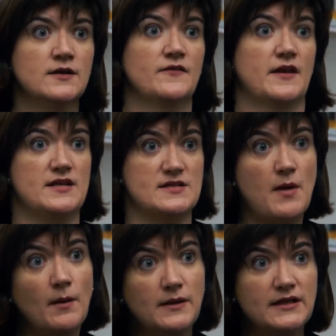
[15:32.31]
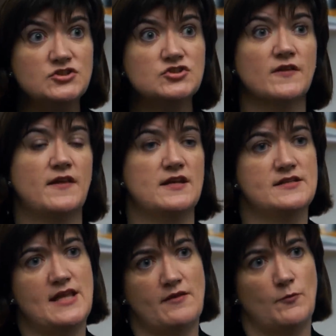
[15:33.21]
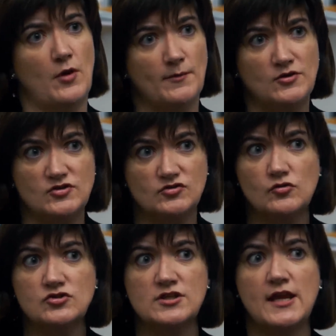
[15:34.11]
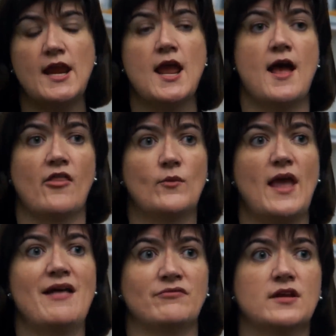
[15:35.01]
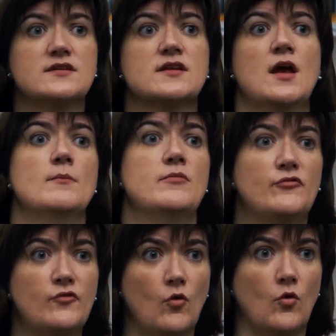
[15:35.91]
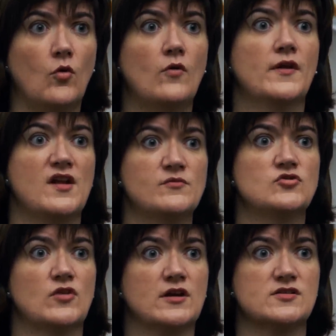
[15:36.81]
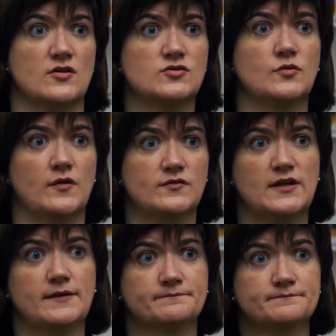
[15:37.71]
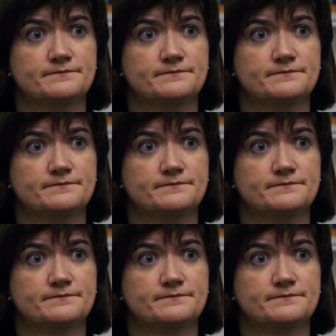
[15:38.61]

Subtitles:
that it is published, that it is there for parliamentary scrutiny, and that we have it before the government triggers Article 50.